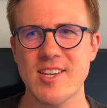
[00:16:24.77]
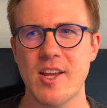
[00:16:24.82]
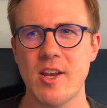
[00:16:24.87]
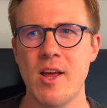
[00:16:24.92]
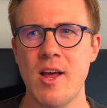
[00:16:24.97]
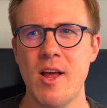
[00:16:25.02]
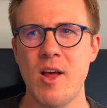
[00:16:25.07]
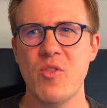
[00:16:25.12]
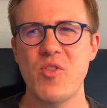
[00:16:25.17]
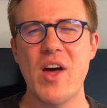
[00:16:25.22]
And
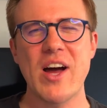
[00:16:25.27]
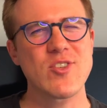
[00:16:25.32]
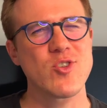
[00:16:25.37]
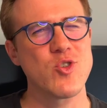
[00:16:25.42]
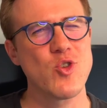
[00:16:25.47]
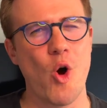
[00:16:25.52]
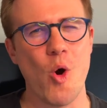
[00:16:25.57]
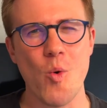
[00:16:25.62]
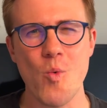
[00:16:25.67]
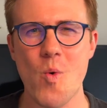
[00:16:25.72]
that's
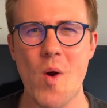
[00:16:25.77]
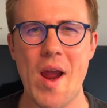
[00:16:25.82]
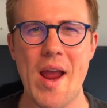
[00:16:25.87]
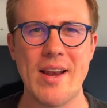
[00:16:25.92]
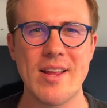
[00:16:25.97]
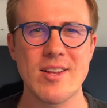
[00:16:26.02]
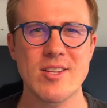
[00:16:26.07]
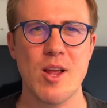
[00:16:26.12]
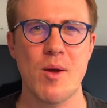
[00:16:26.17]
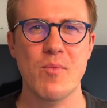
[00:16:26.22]
not
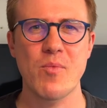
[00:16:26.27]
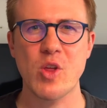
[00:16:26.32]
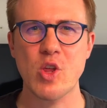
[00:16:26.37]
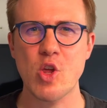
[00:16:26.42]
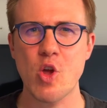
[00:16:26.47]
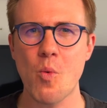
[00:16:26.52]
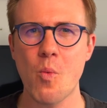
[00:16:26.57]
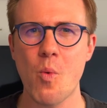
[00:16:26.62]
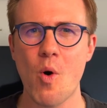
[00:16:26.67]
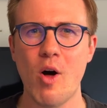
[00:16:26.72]
really something
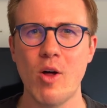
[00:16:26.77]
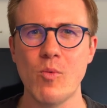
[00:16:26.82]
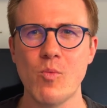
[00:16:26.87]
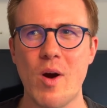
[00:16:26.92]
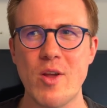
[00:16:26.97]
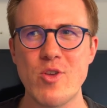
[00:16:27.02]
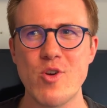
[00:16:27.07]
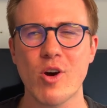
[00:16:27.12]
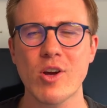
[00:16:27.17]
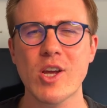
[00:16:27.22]
you want
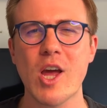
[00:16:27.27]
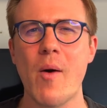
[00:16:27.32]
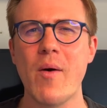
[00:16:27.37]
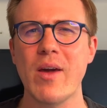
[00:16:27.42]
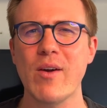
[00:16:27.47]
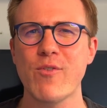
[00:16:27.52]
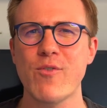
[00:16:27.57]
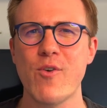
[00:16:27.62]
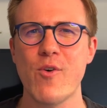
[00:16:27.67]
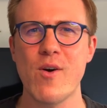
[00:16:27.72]
when you're
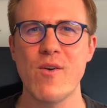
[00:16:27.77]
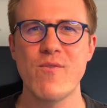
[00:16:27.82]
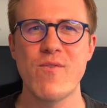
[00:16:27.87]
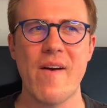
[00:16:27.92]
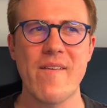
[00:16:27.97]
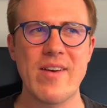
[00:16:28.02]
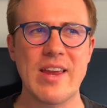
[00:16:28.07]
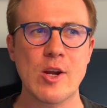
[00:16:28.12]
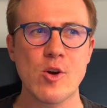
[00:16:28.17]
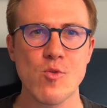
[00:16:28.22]
going for a
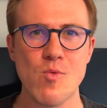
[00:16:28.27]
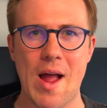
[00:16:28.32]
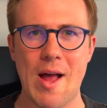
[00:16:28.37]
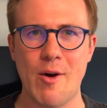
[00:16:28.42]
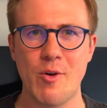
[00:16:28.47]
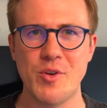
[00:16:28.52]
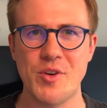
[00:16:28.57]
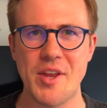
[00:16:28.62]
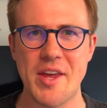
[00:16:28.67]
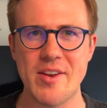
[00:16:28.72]
very
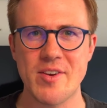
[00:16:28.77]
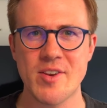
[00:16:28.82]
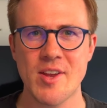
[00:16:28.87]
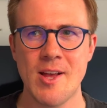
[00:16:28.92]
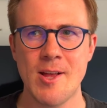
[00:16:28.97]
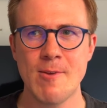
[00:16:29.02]
grounded